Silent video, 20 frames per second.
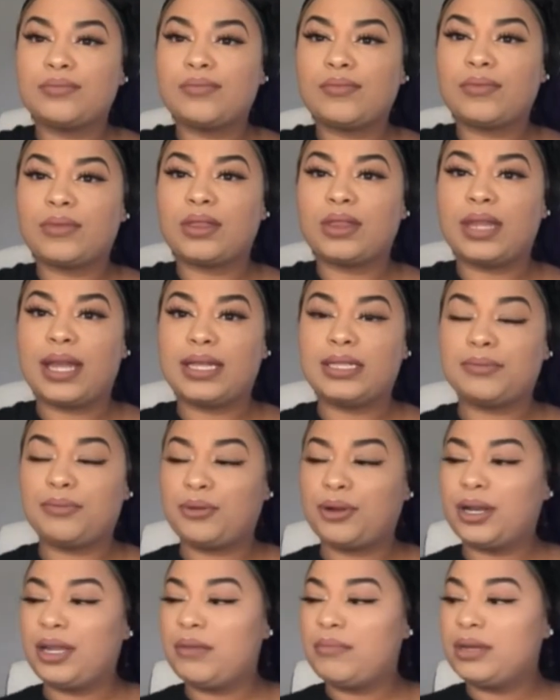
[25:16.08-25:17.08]
And that's
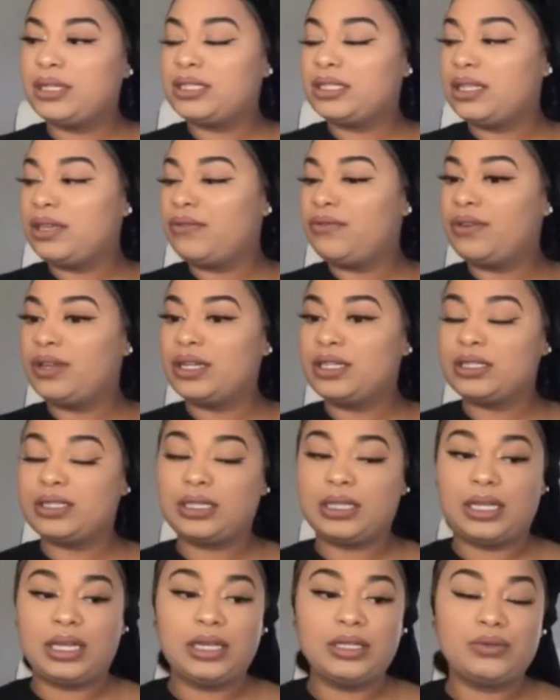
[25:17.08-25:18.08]
pretty much the finished
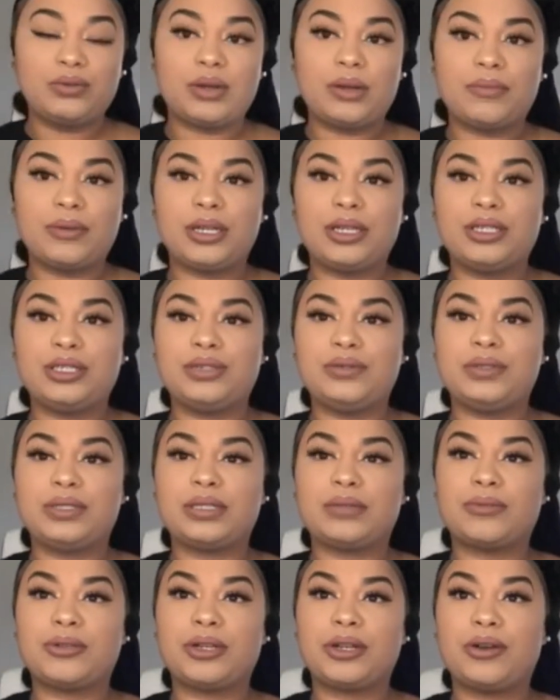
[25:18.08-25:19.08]
look. So what I'm gonna do is
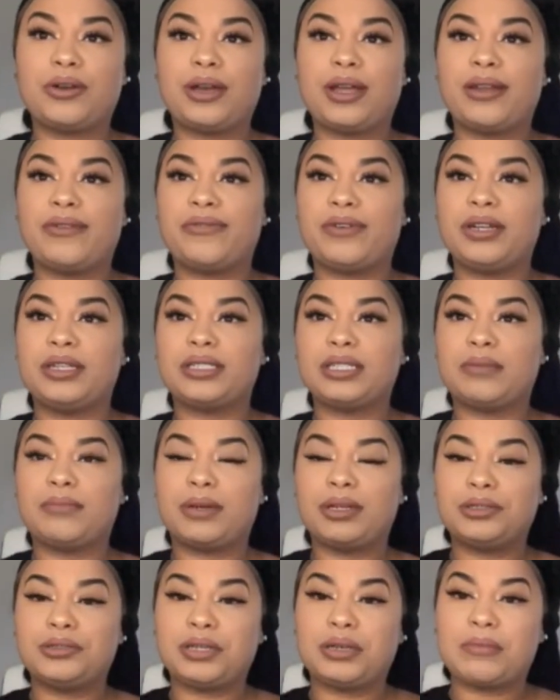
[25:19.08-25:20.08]
I'm gonna go ahead and finish up by
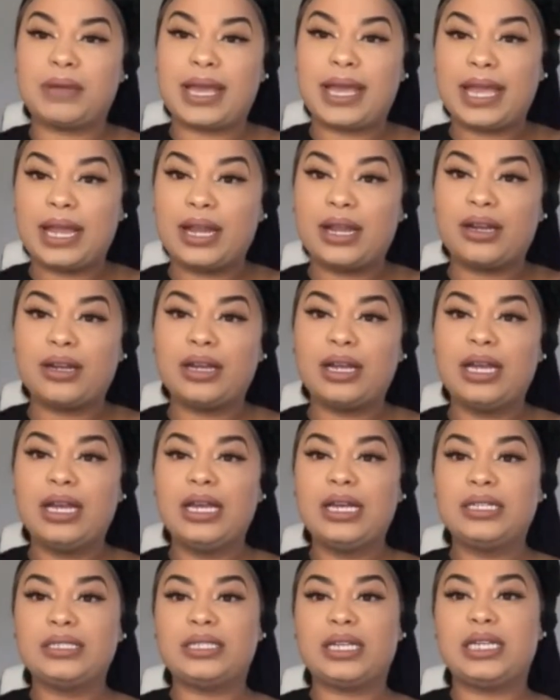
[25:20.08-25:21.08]
doing my hair,
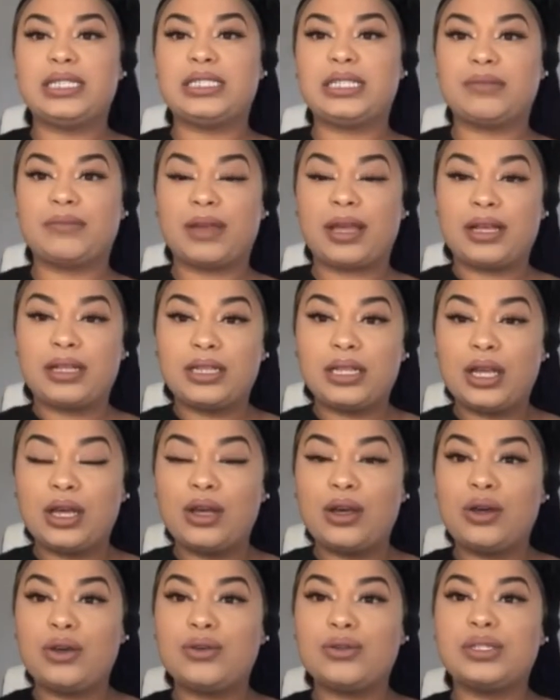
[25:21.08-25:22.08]
changing my
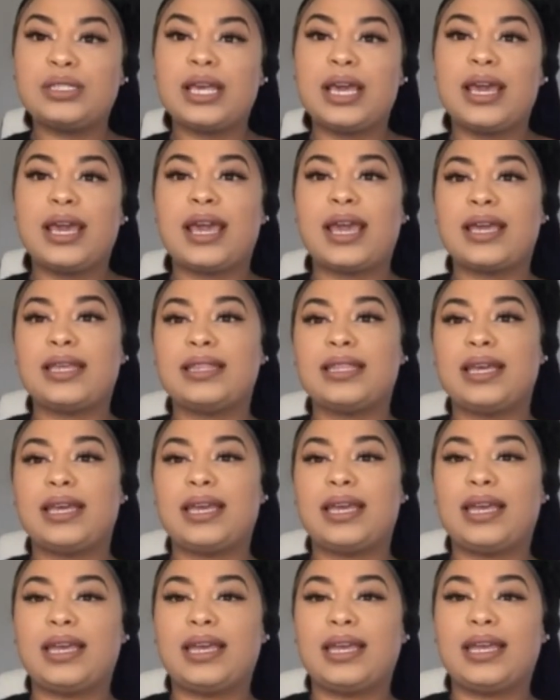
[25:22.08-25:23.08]
clothes, and
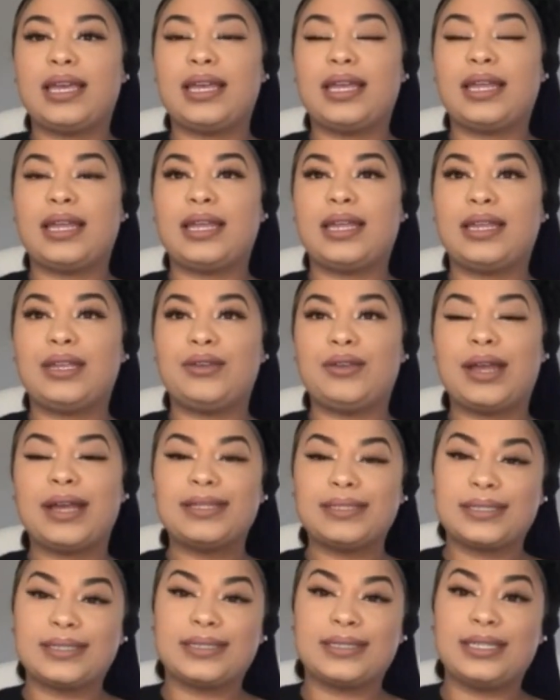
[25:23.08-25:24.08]
then you guys
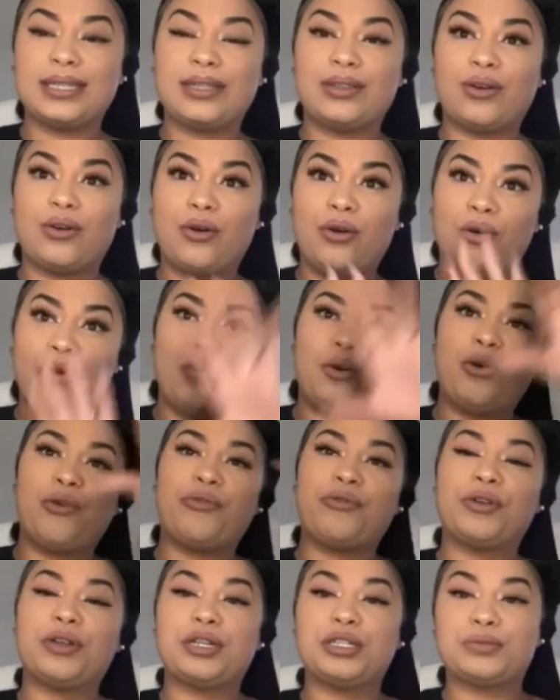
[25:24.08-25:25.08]
can see the whole
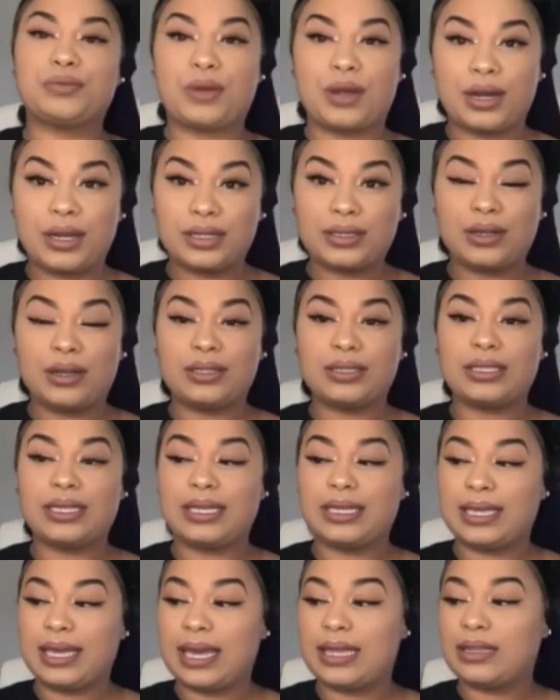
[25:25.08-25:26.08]
finished product all
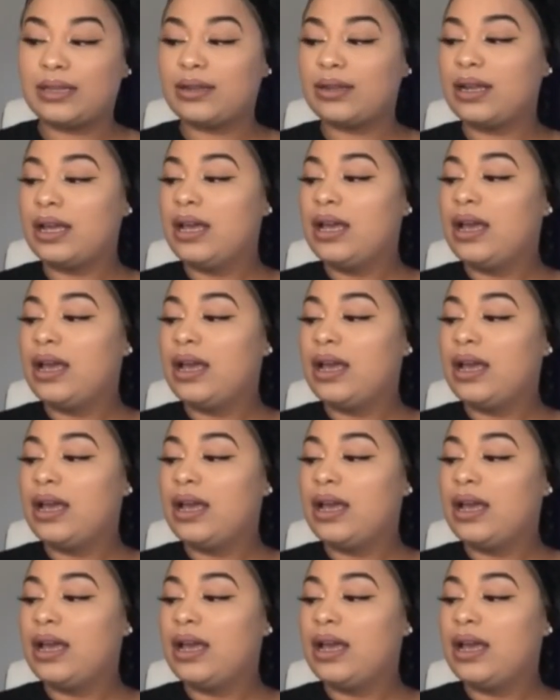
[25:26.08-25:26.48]
together.